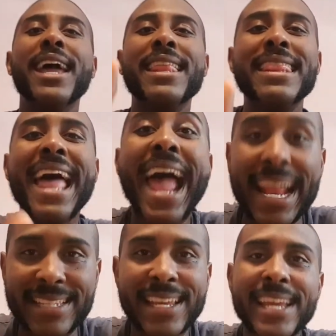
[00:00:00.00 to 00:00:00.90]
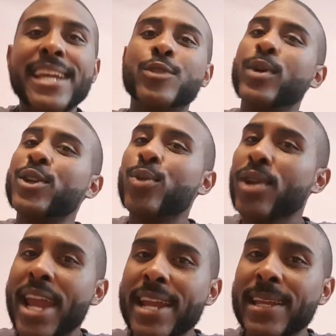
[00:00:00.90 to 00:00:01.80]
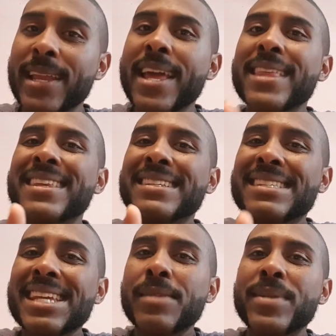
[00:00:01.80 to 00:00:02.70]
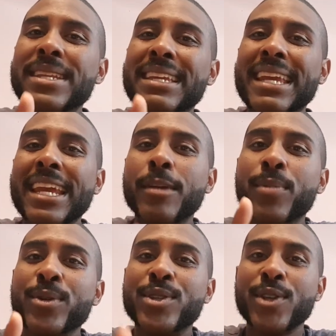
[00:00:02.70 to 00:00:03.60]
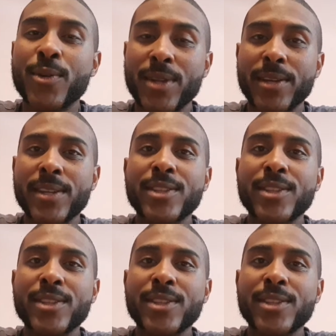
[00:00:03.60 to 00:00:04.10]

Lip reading: And that is what created the Demon King persona.